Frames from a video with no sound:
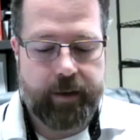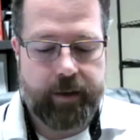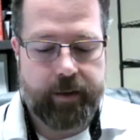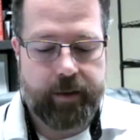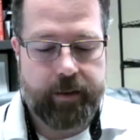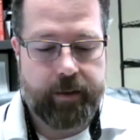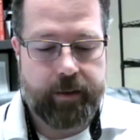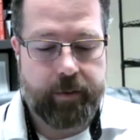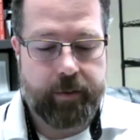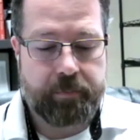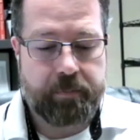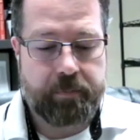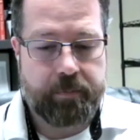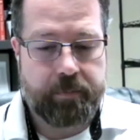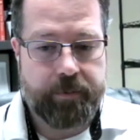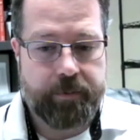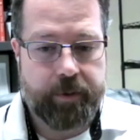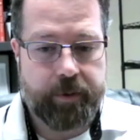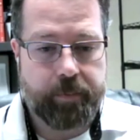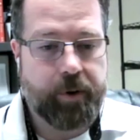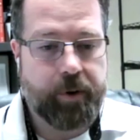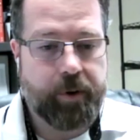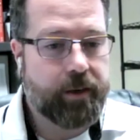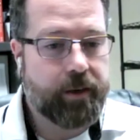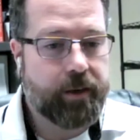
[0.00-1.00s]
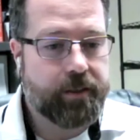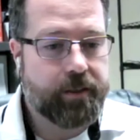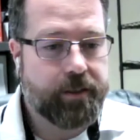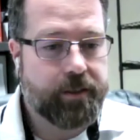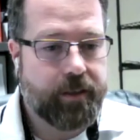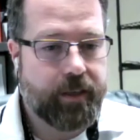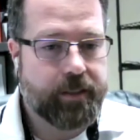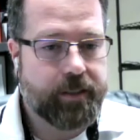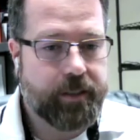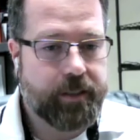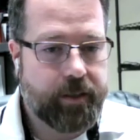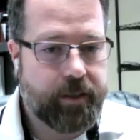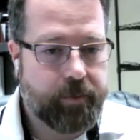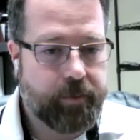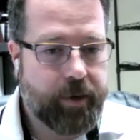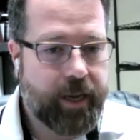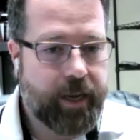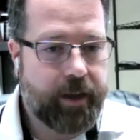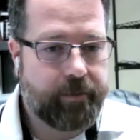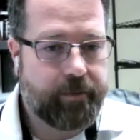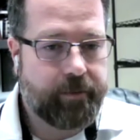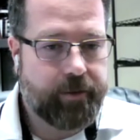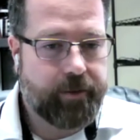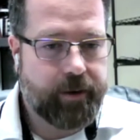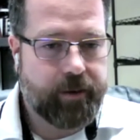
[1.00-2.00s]
The product selection that we
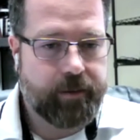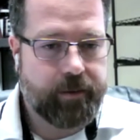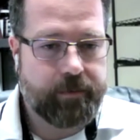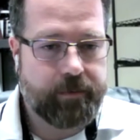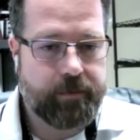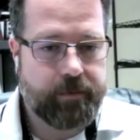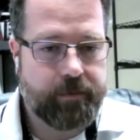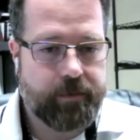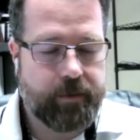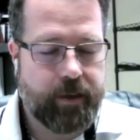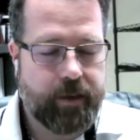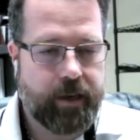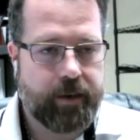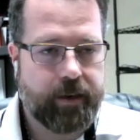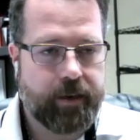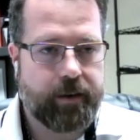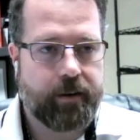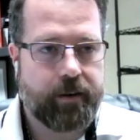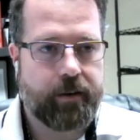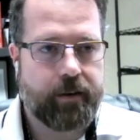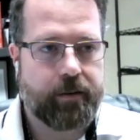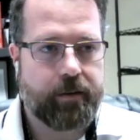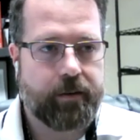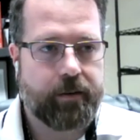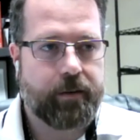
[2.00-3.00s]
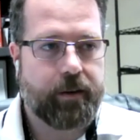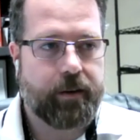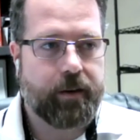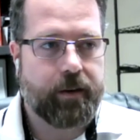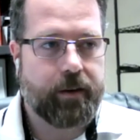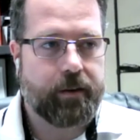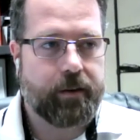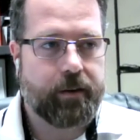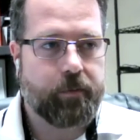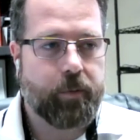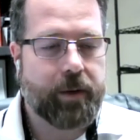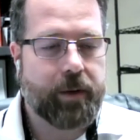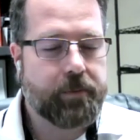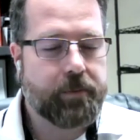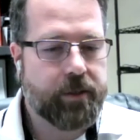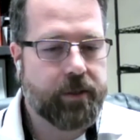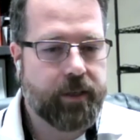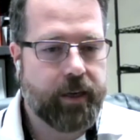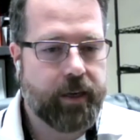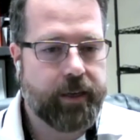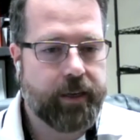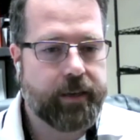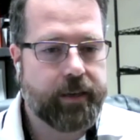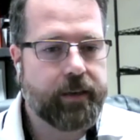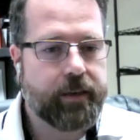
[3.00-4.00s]
have on our
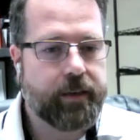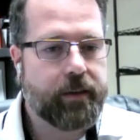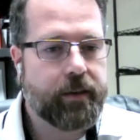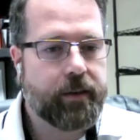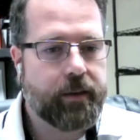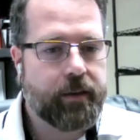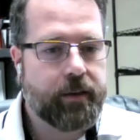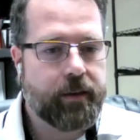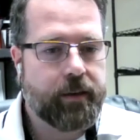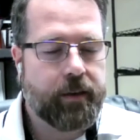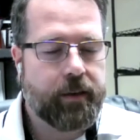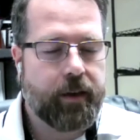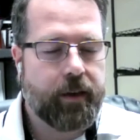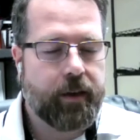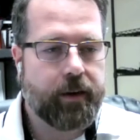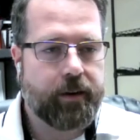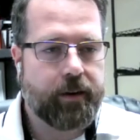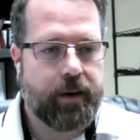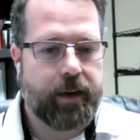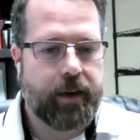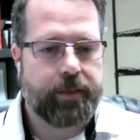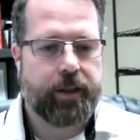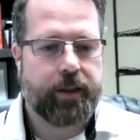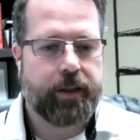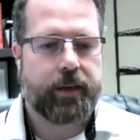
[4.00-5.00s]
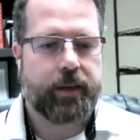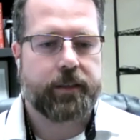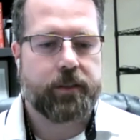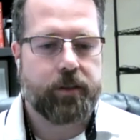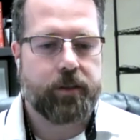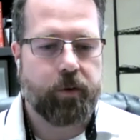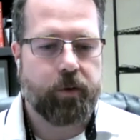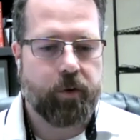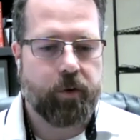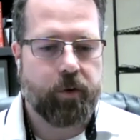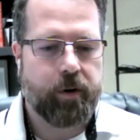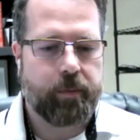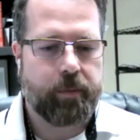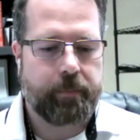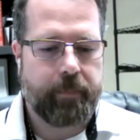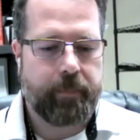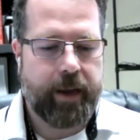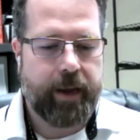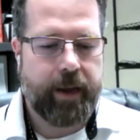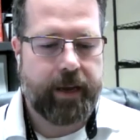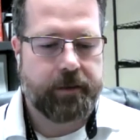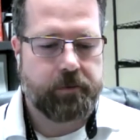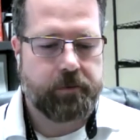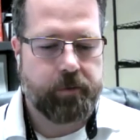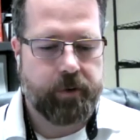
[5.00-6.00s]
website, on our online store,
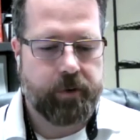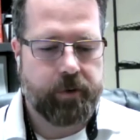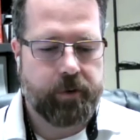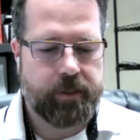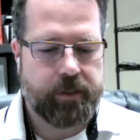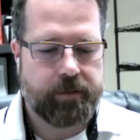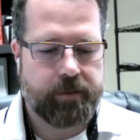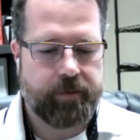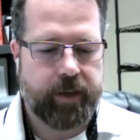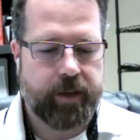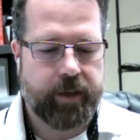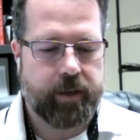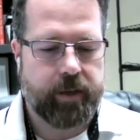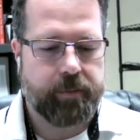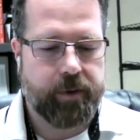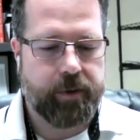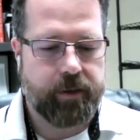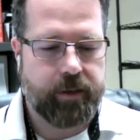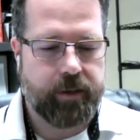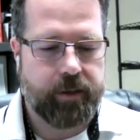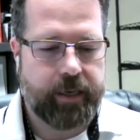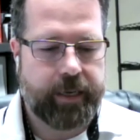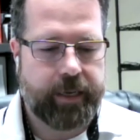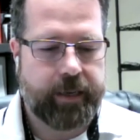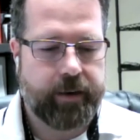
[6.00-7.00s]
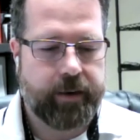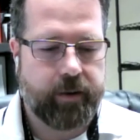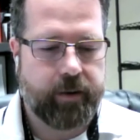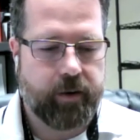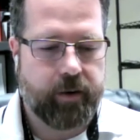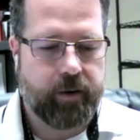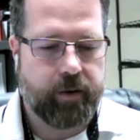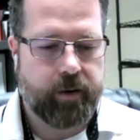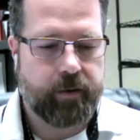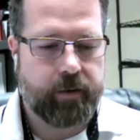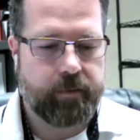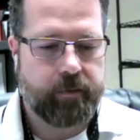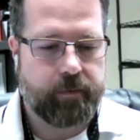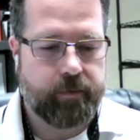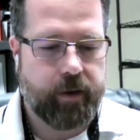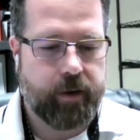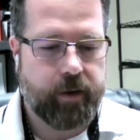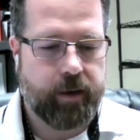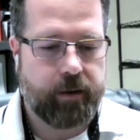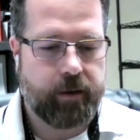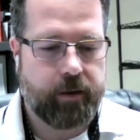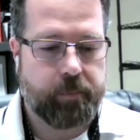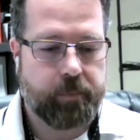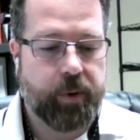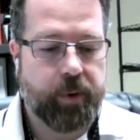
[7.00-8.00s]
match what's available in our
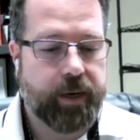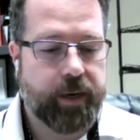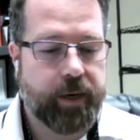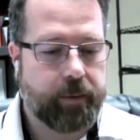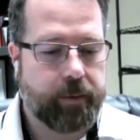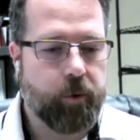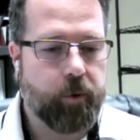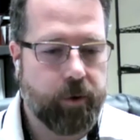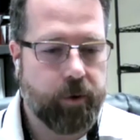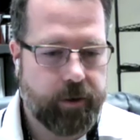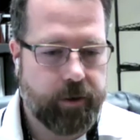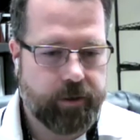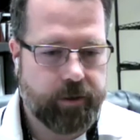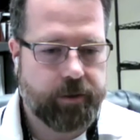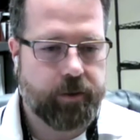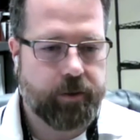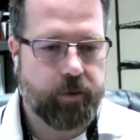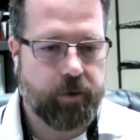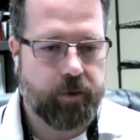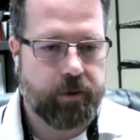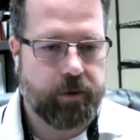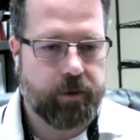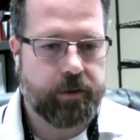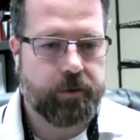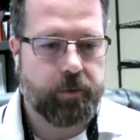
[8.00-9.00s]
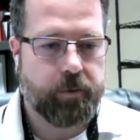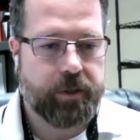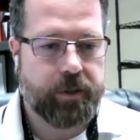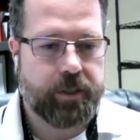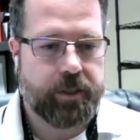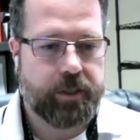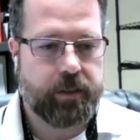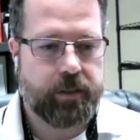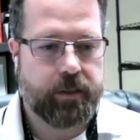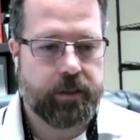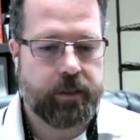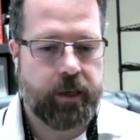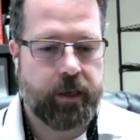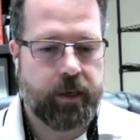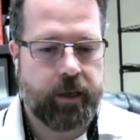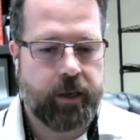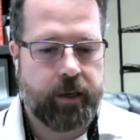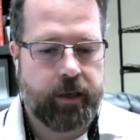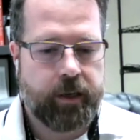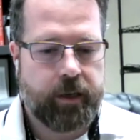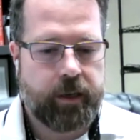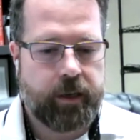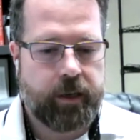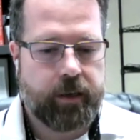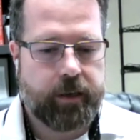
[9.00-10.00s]
brick and mortar stores, which is
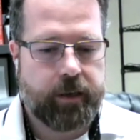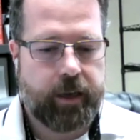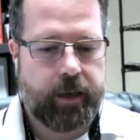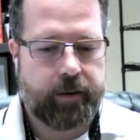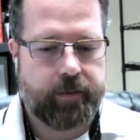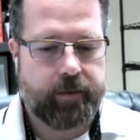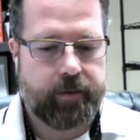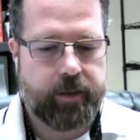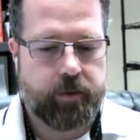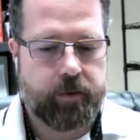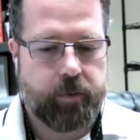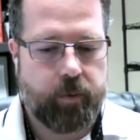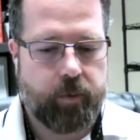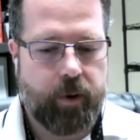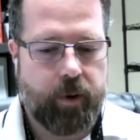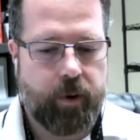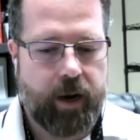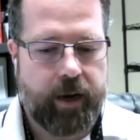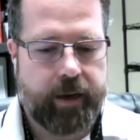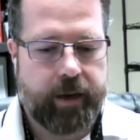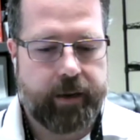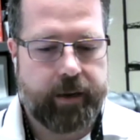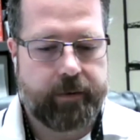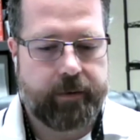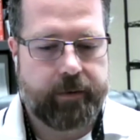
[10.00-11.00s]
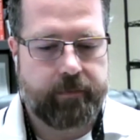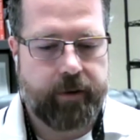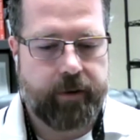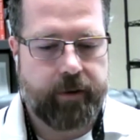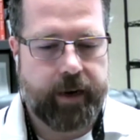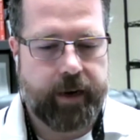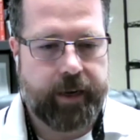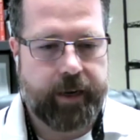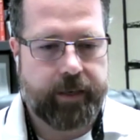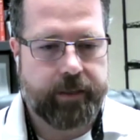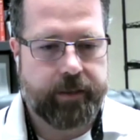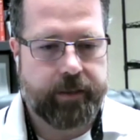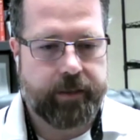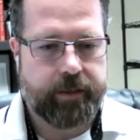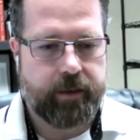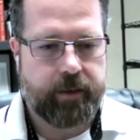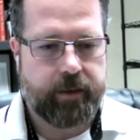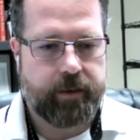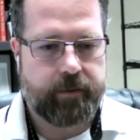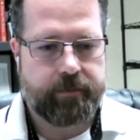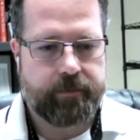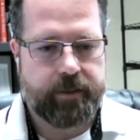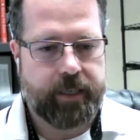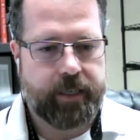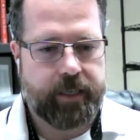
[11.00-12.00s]
kind of this wide range
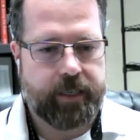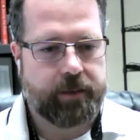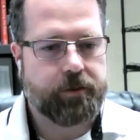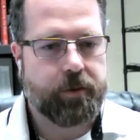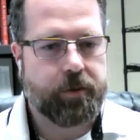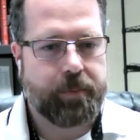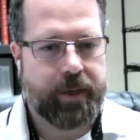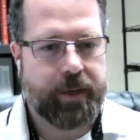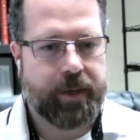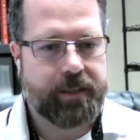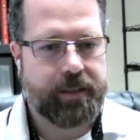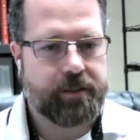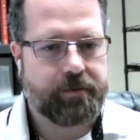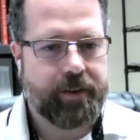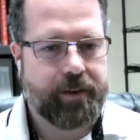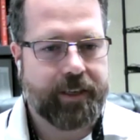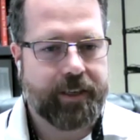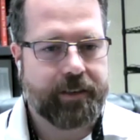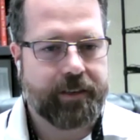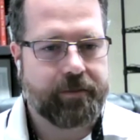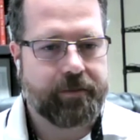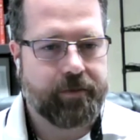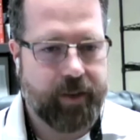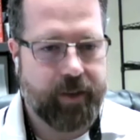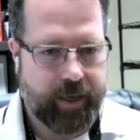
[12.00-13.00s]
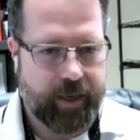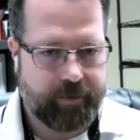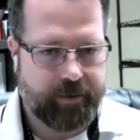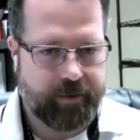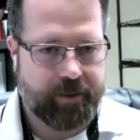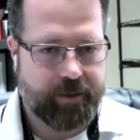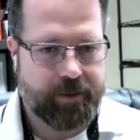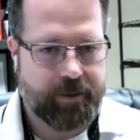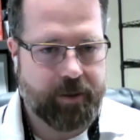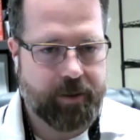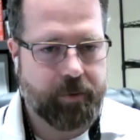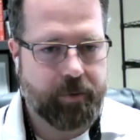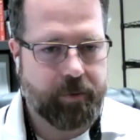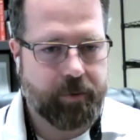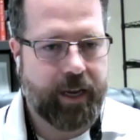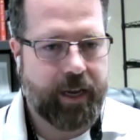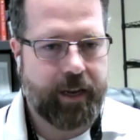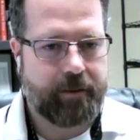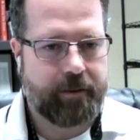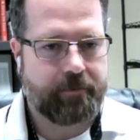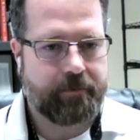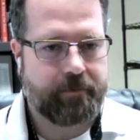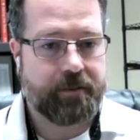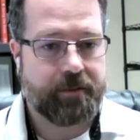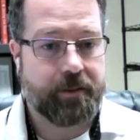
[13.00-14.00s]
of central Pennsylvania flavors. So we
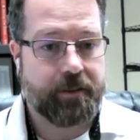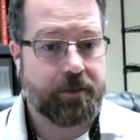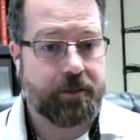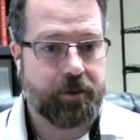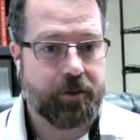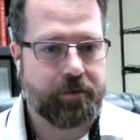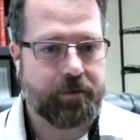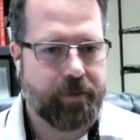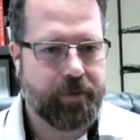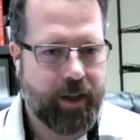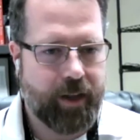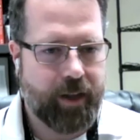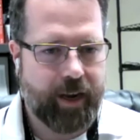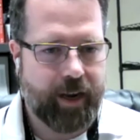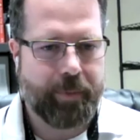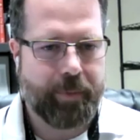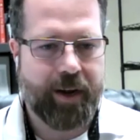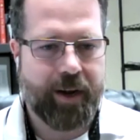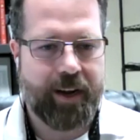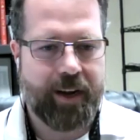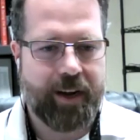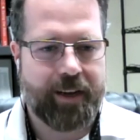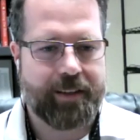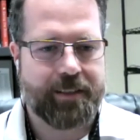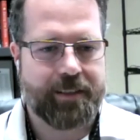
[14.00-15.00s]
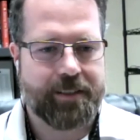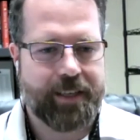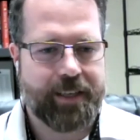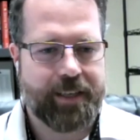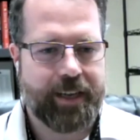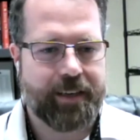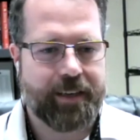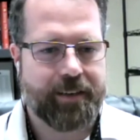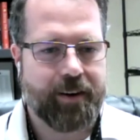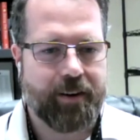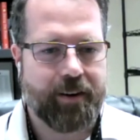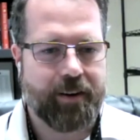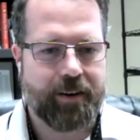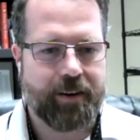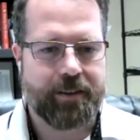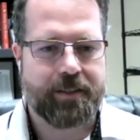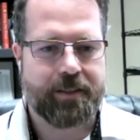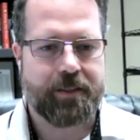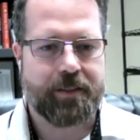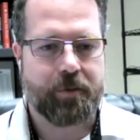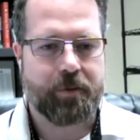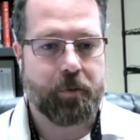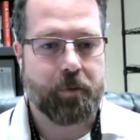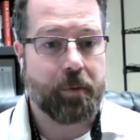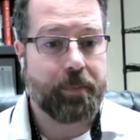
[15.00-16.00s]
have the shoot fly pie, the sand
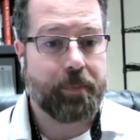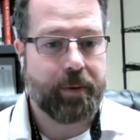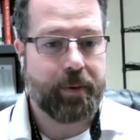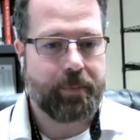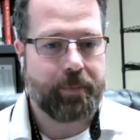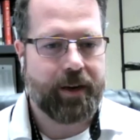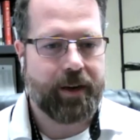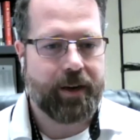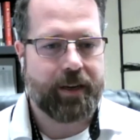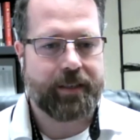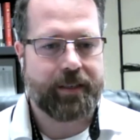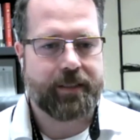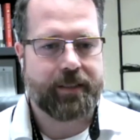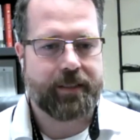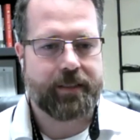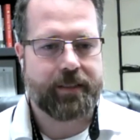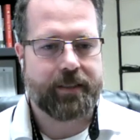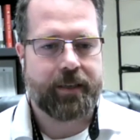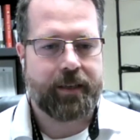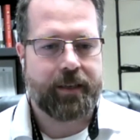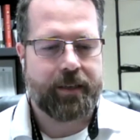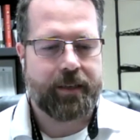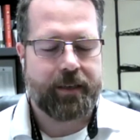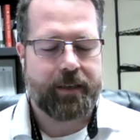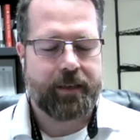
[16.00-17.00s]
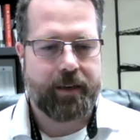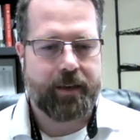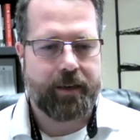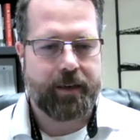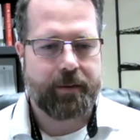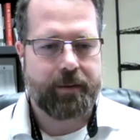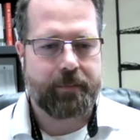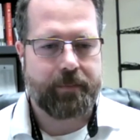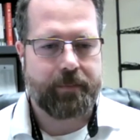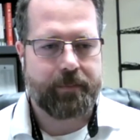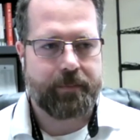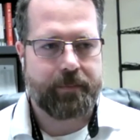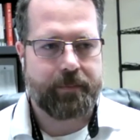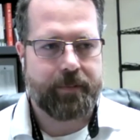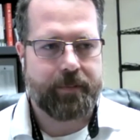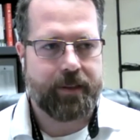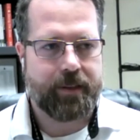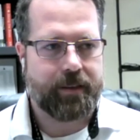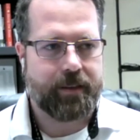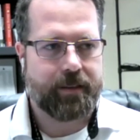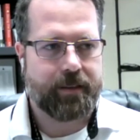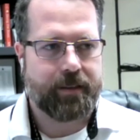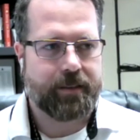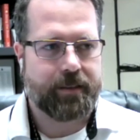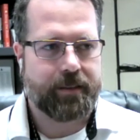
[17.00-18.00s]
tarts, the whoopie pies,
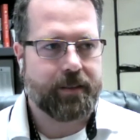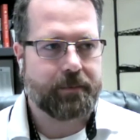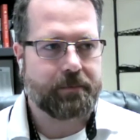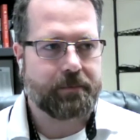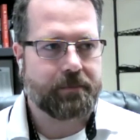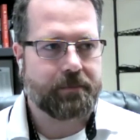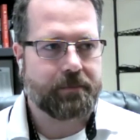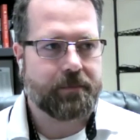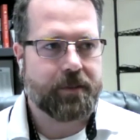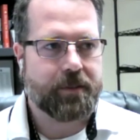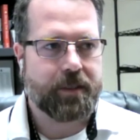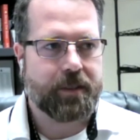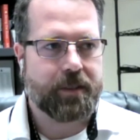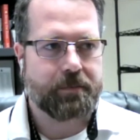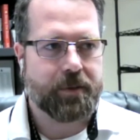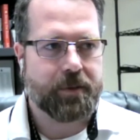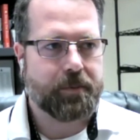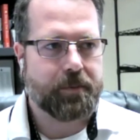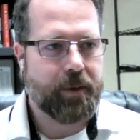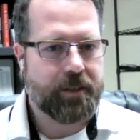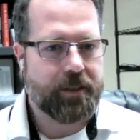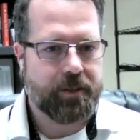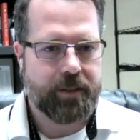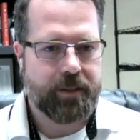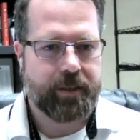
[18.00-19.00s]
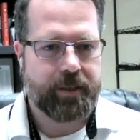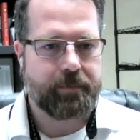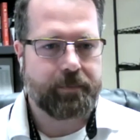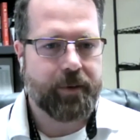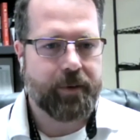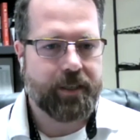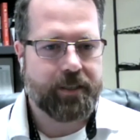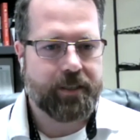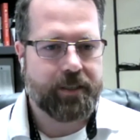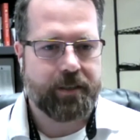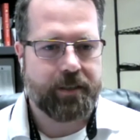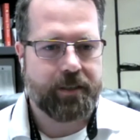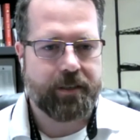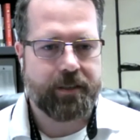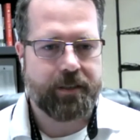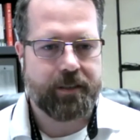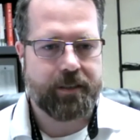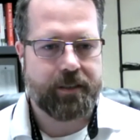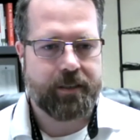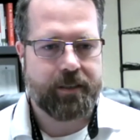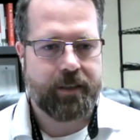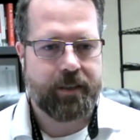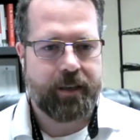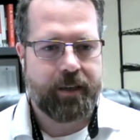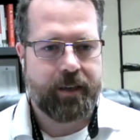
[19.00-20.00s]
some specialty mustards,